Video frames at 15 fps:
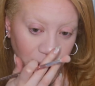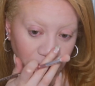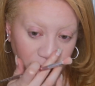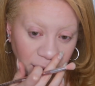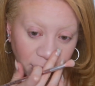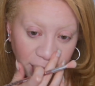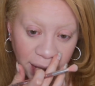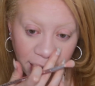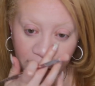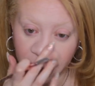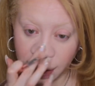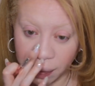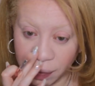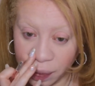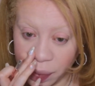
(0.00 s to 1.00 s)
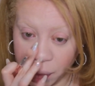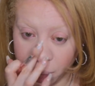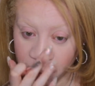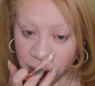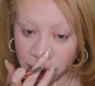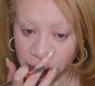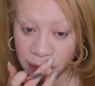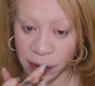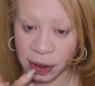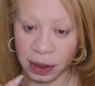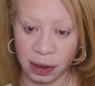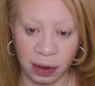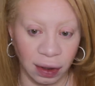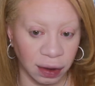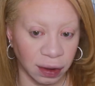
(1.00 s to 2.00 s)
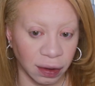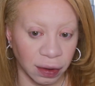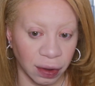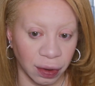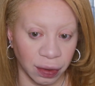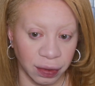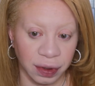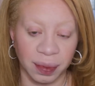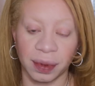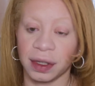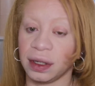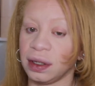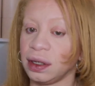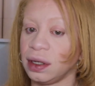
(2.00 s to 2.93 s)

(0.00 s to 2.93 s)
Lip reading: I know I hate when people do this on their nose, but